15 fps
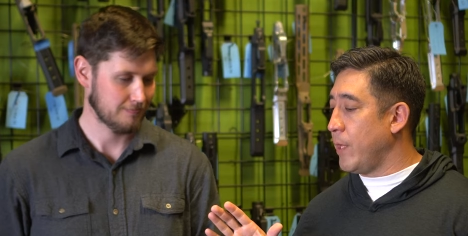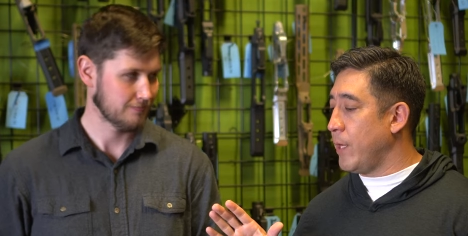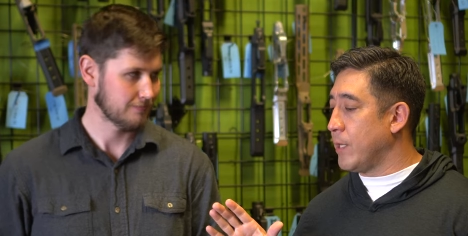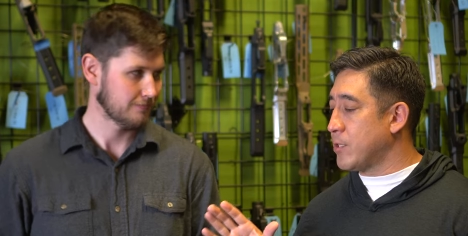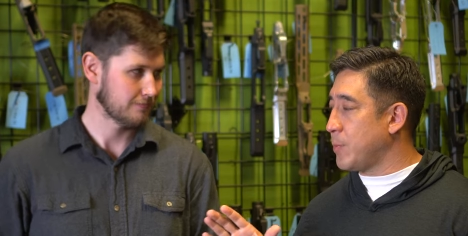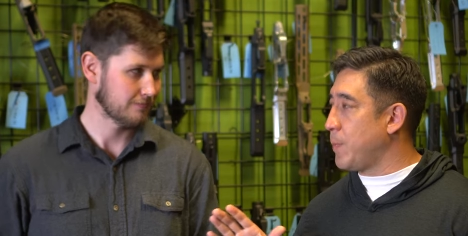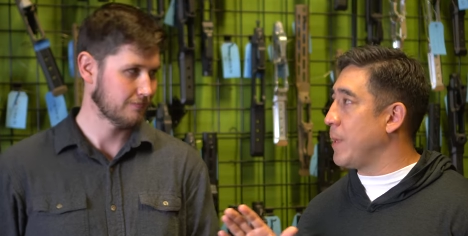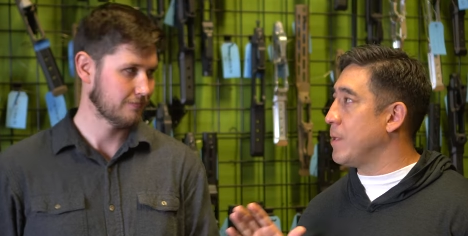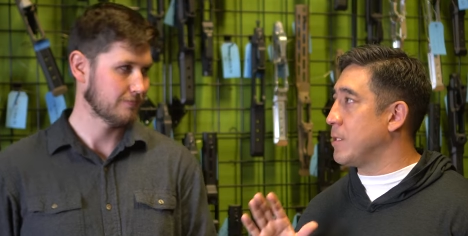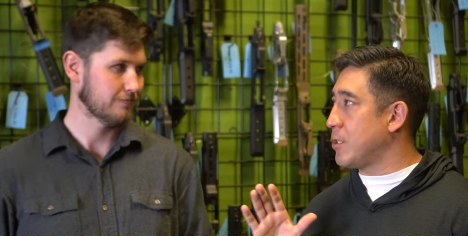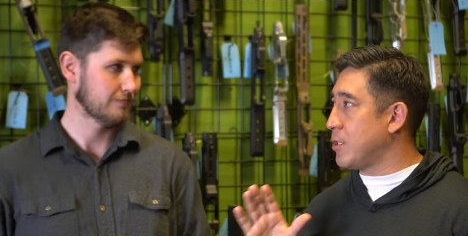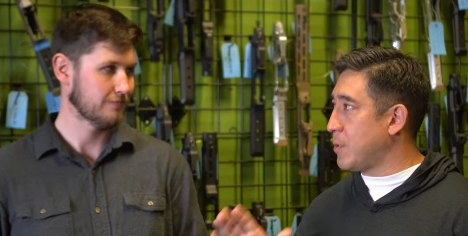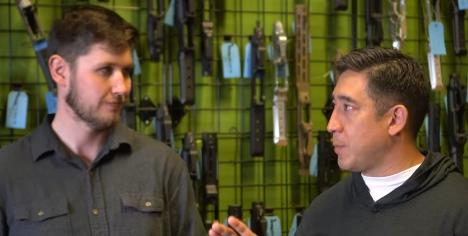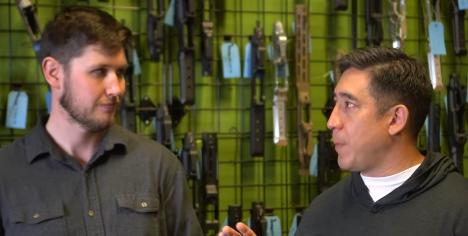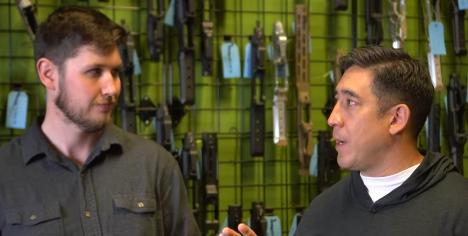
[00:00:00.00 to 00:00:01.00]
Speaker 1: expense
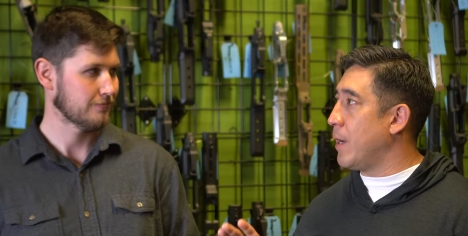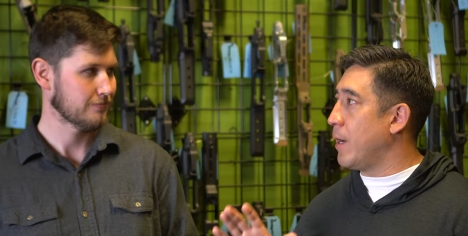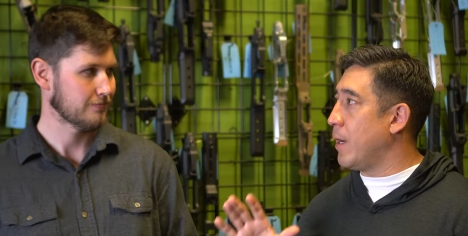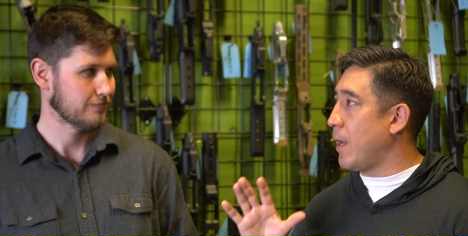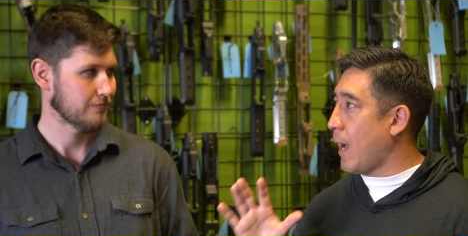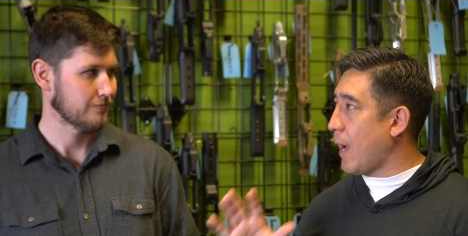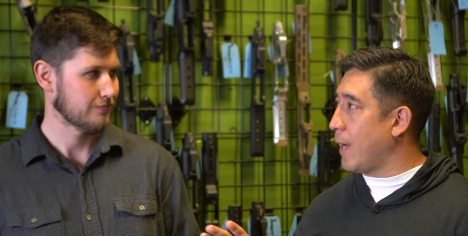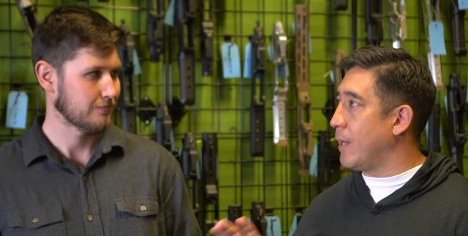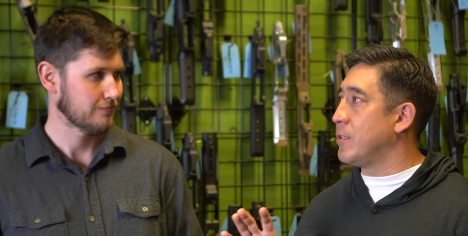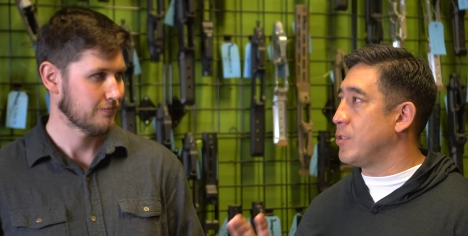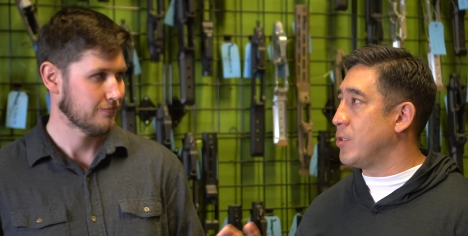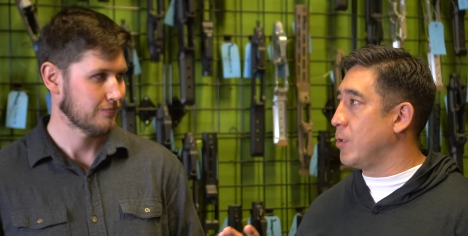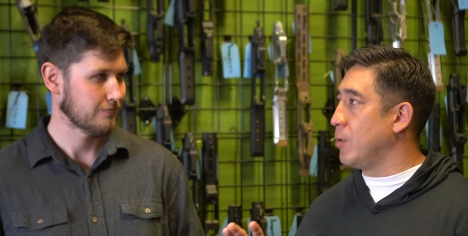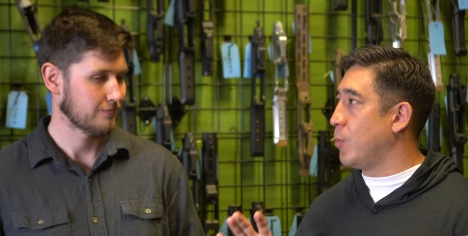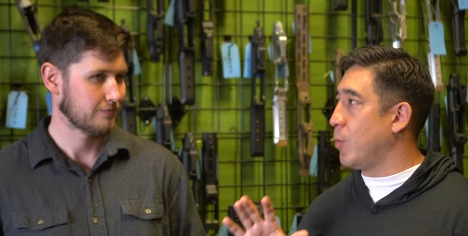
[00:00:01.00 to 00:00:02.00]
spared
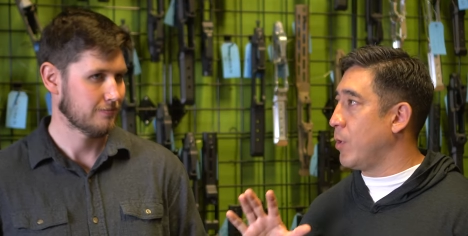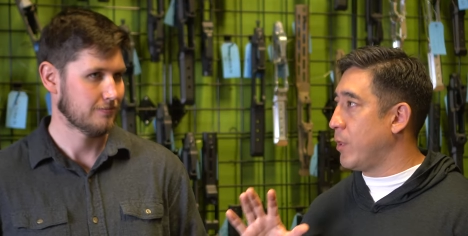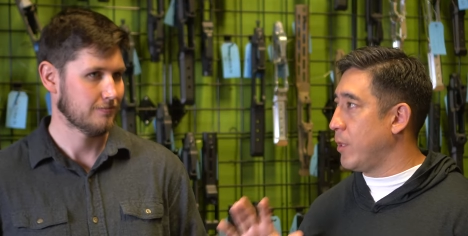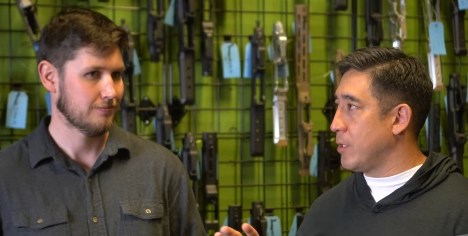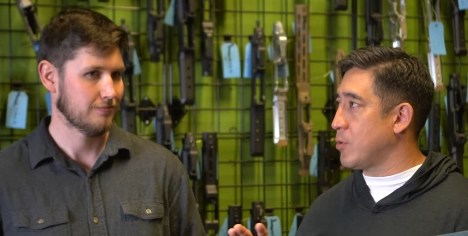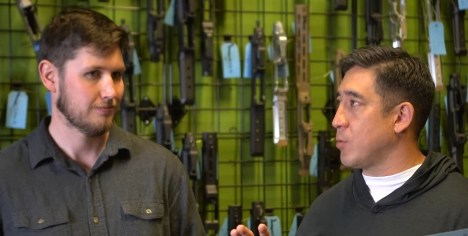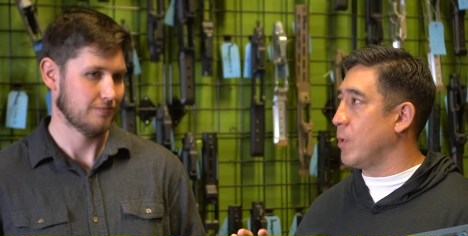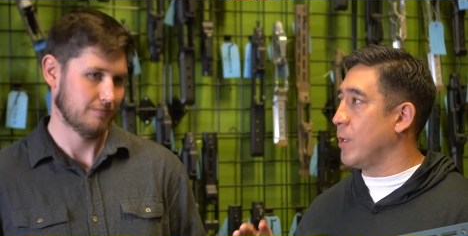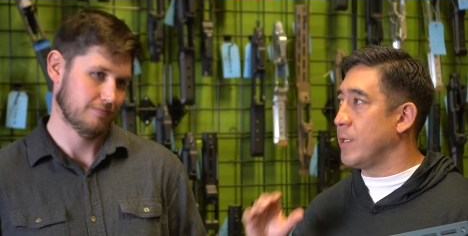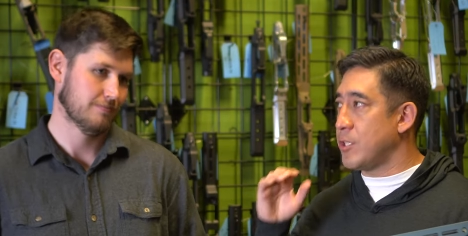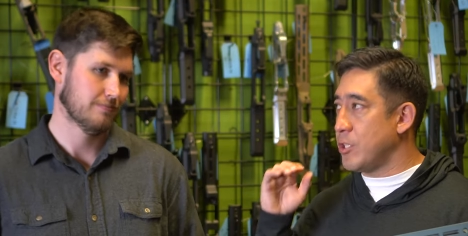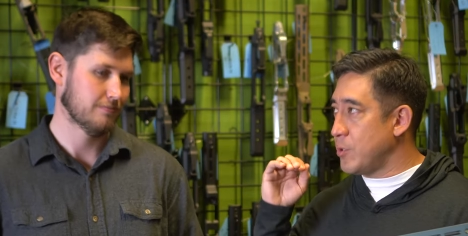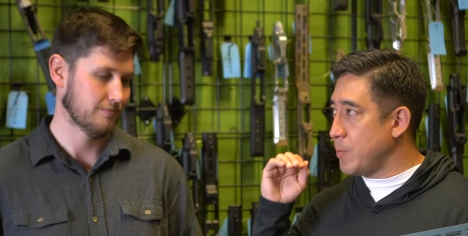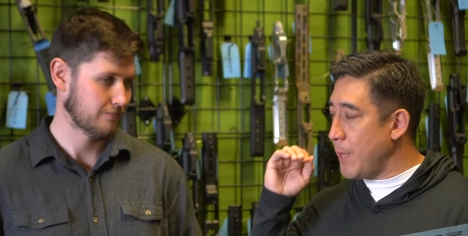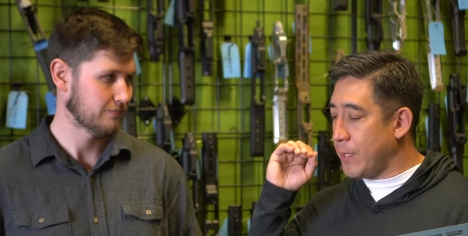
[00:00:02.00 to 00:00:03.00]
attitude with this one let's
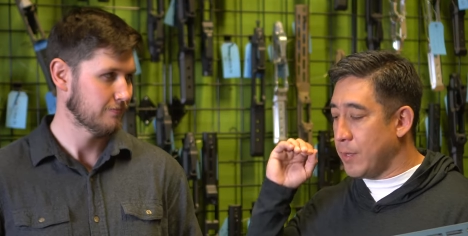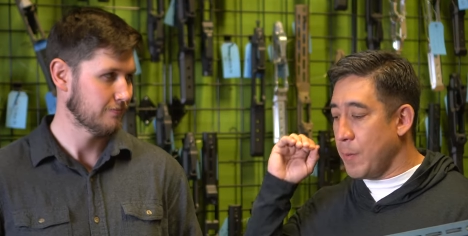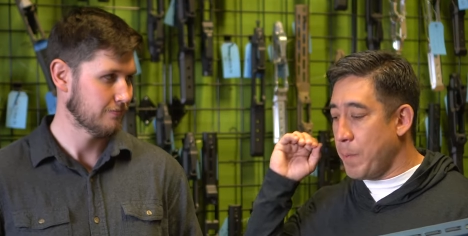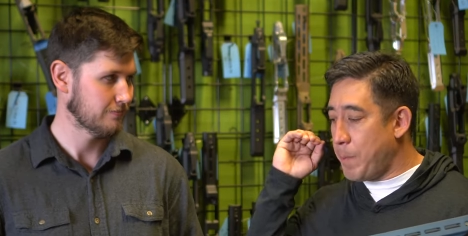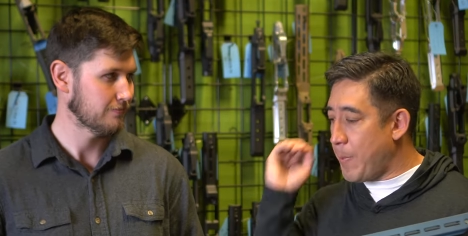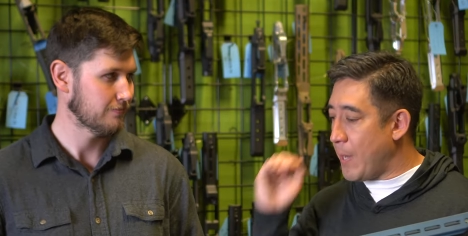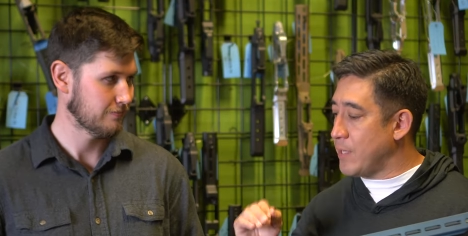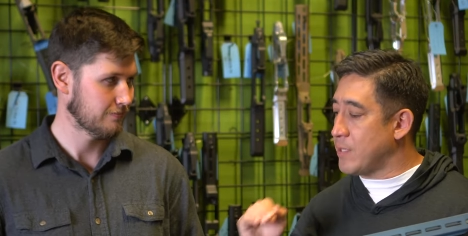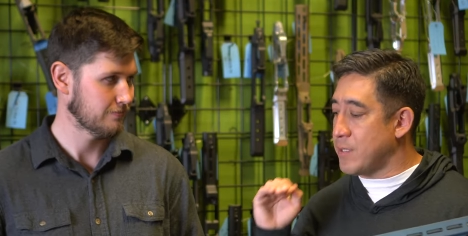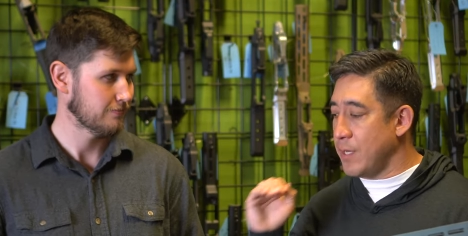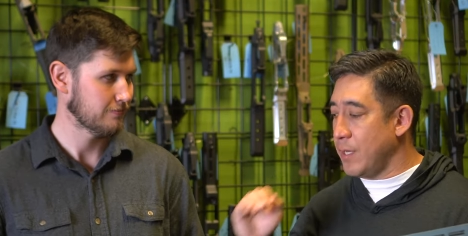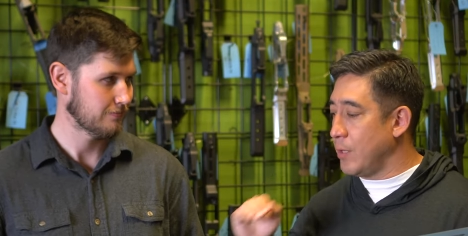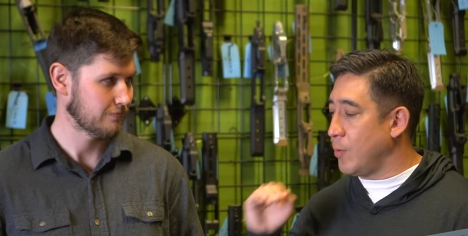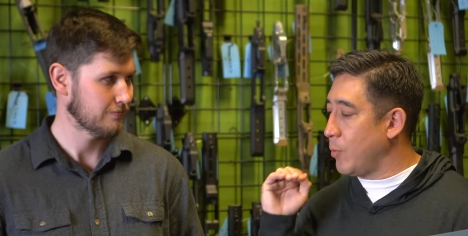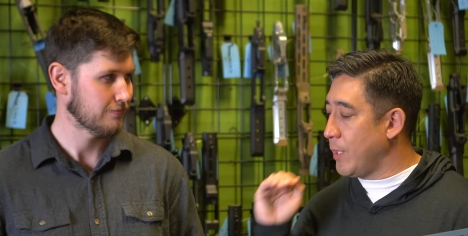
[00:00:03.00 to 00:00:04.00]
just make the best
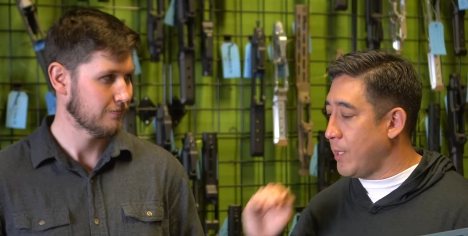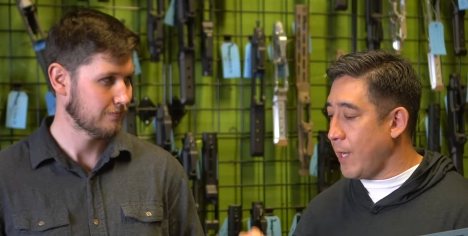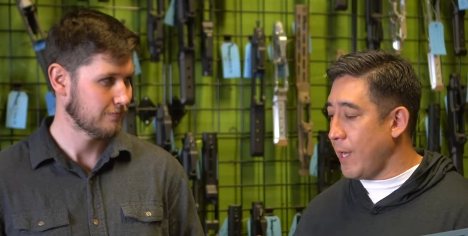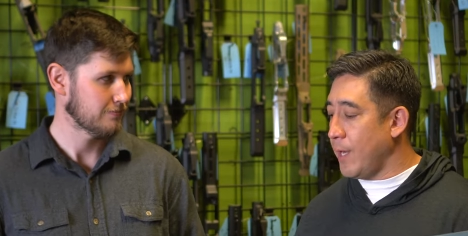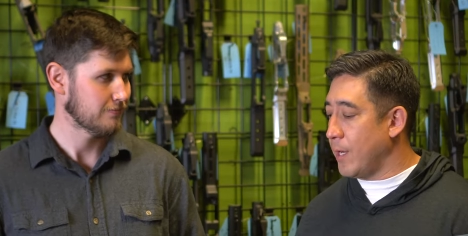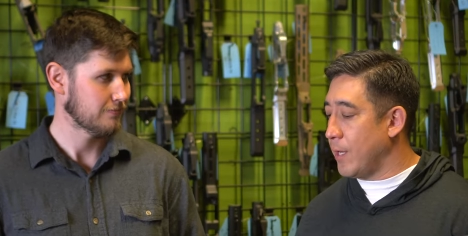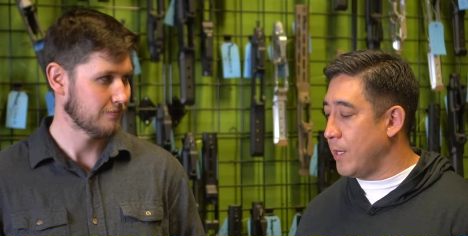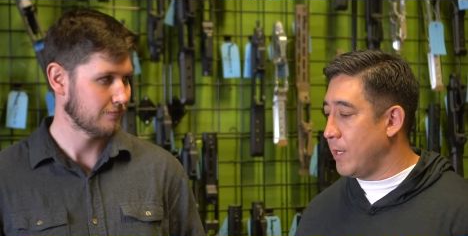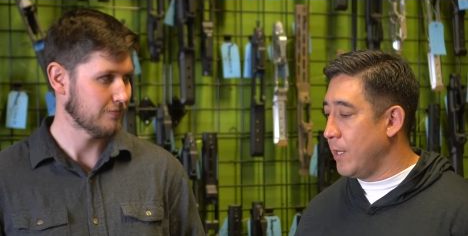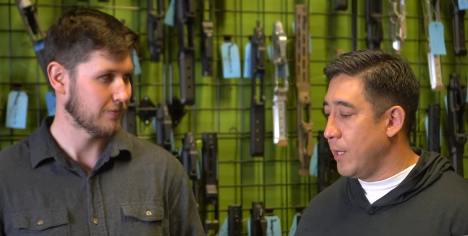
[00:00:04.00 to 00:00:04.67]
thing that we can